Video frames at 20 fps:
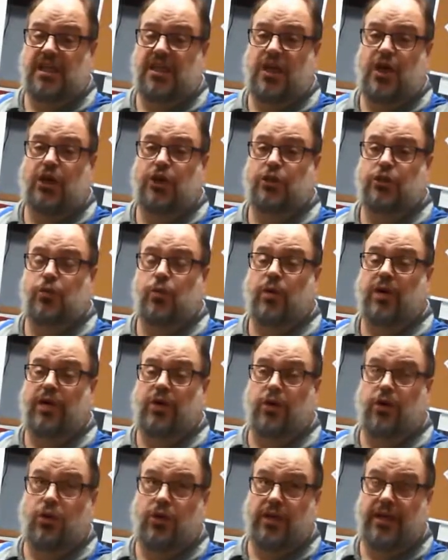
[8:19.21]
120
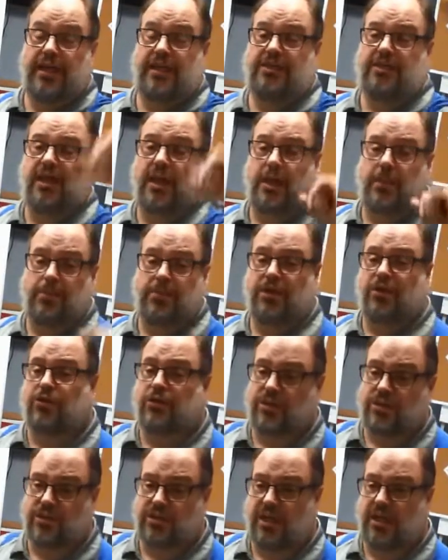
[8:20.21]
degrees up near the
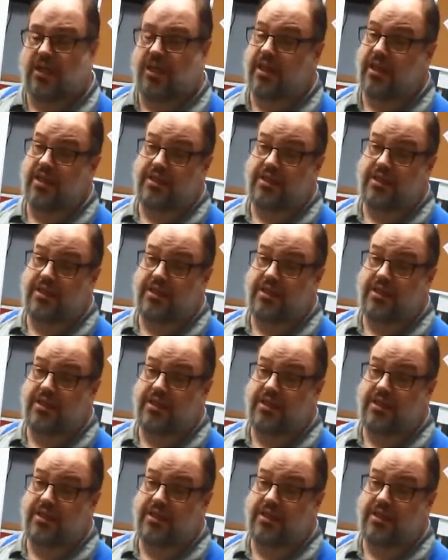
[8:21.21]
ceiling.